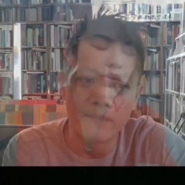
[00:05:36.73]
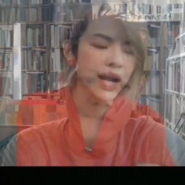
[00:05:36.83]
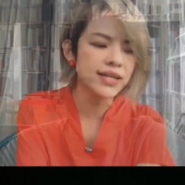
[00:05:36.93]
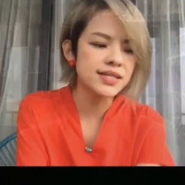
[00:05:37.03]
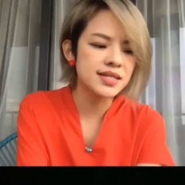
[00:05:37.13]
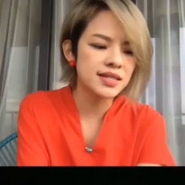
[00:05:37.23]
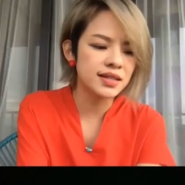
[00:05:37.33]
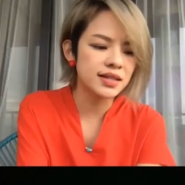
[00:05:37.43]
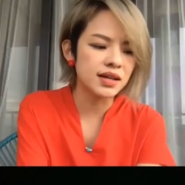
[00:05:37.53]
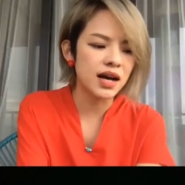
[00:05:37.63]
I see like
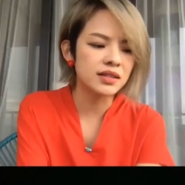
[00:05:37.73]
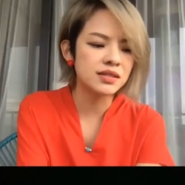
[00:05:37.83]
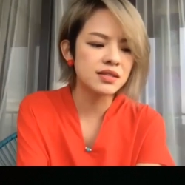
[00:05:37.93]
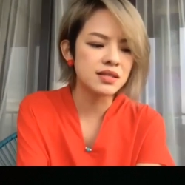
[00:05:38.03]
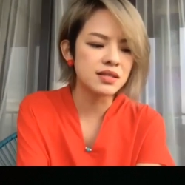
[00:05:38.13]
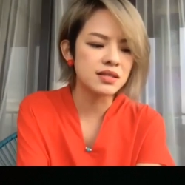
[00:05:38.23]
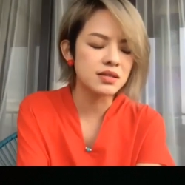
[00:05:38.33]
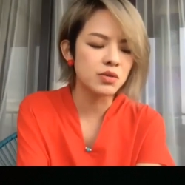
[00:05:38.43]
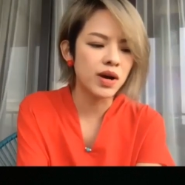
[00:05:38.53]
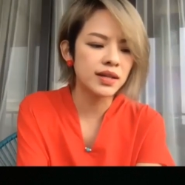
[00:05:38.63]
the artist is the
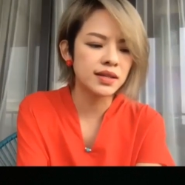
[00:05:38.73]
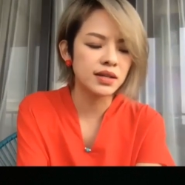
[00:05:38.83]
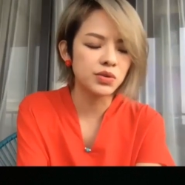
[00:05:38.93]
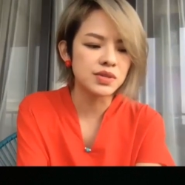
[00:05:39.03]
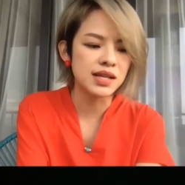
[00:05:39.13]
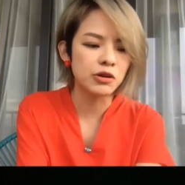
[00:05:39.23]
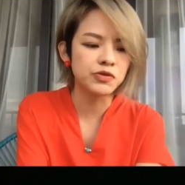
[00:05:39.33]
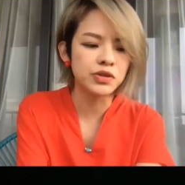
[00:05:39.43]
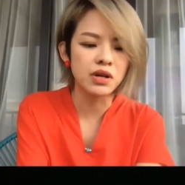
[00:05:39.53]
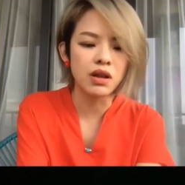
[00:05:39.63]
one that will suffer
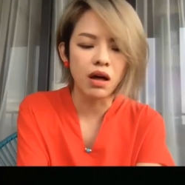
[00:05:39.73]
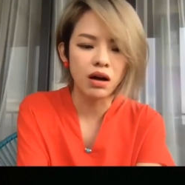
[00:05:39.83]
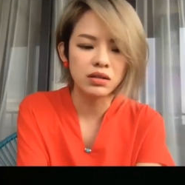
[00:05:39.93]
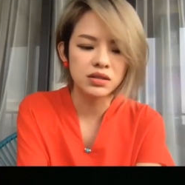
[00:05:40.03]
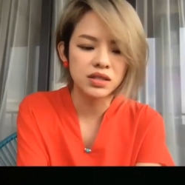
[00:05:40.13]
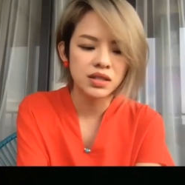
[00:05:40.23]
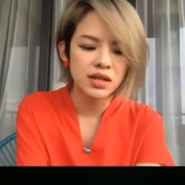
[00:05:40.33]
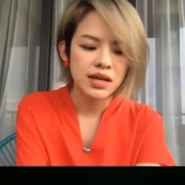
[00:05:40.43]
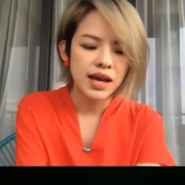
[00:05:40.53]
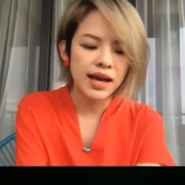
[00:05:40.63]
a lot
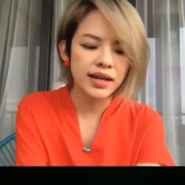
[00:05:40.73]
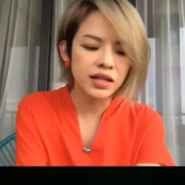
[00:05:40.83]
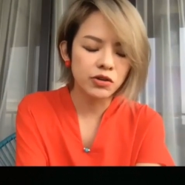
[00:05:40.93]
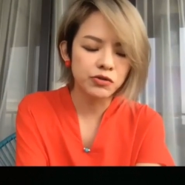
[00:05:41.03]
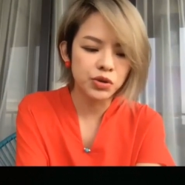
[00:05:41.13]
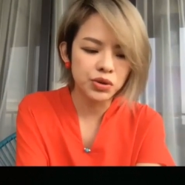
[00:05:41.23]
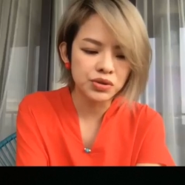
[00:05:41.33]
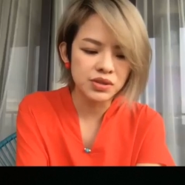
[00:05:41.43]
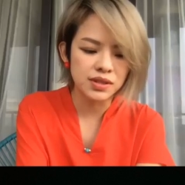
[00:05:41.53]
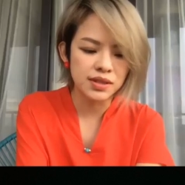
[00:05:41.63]
and then of course,
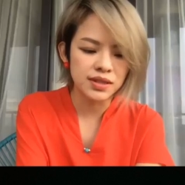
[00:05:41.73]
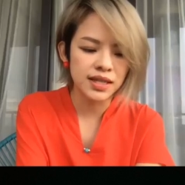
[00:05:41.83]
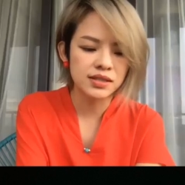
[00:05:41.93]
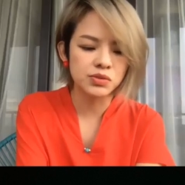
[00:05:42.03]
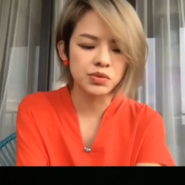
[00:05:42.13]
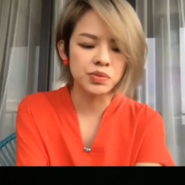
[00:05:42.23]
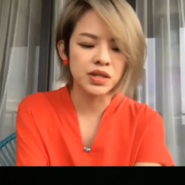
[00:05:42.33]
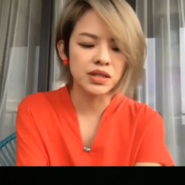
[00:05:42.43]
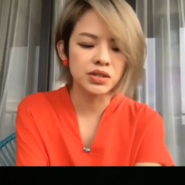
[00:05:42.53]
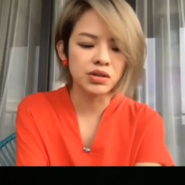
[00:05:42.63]
uh, next would be,
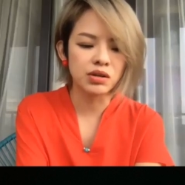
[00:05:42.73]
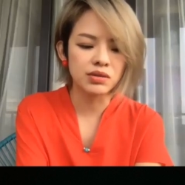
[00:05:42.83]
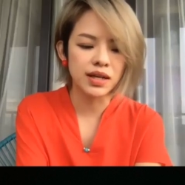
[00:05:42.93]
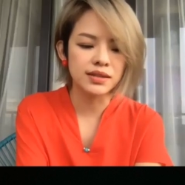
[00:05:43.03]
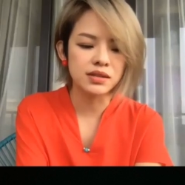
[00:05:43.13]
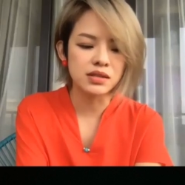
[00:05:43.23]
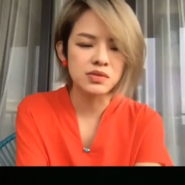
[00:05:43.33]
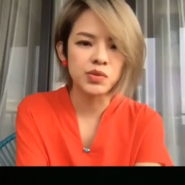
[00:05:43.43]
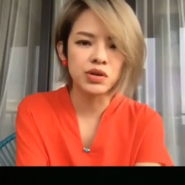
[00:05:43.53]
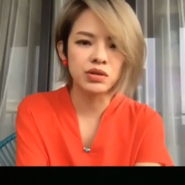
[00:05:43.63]
you know, like uh,
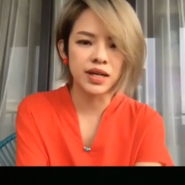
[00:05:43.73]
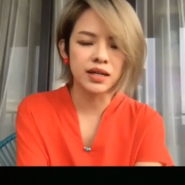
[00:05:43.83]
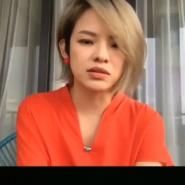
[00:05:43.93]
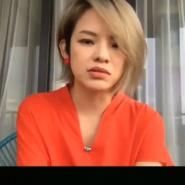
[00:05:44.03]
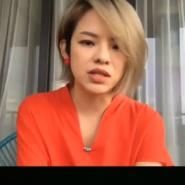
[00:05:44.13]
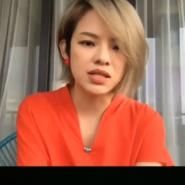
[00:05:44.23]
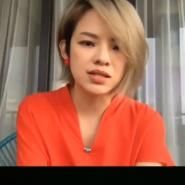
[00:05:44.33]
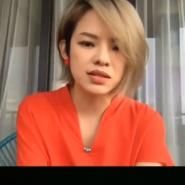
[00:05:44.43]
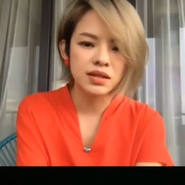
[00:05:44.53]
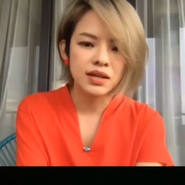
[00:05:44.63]
small galleries.
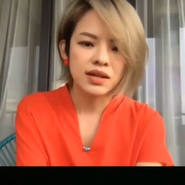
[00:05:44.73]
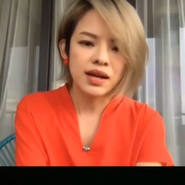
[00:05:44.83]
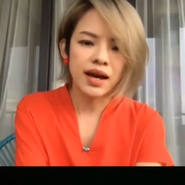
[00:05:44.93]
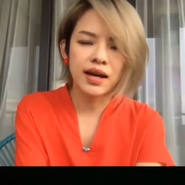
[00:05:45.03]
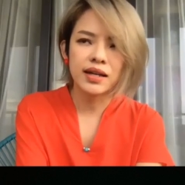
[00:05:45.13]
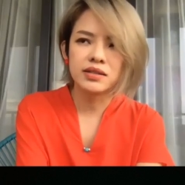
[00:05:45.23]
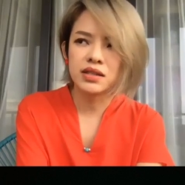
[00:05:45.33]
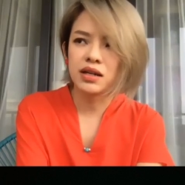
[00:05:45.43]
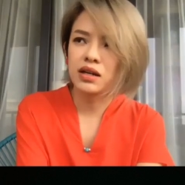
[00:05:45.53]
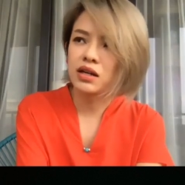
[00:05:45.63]
And
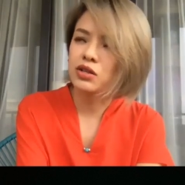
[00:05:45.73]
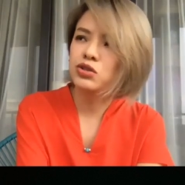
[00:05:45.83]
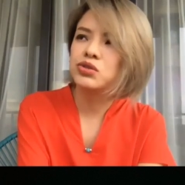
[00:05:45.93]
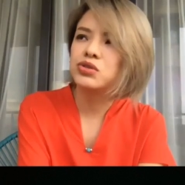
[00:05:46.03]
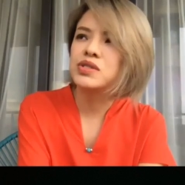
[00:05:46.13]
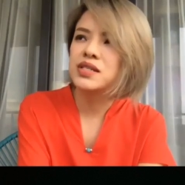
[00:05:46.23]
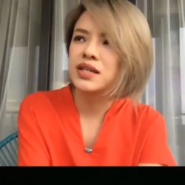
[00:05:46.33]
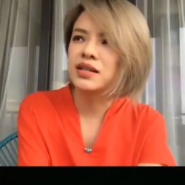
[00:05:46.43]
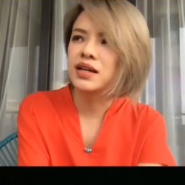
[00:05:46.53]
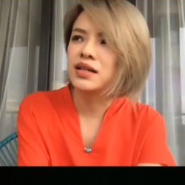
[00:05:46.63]
uh, do you see
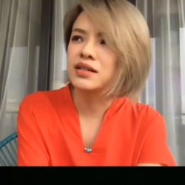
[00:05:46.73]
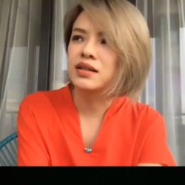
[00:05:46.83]
like